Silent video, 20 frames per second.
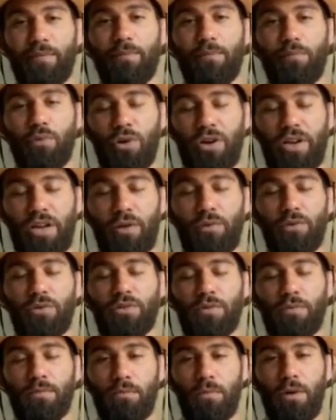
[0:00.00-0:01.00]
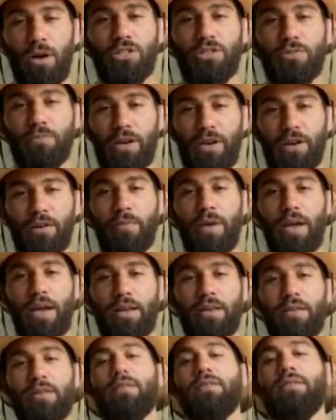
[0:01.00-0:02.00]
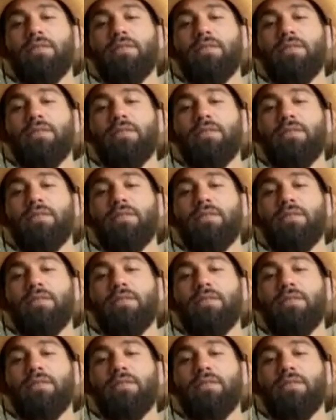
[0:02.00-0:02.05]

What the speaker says: Poirier was a much bigger man.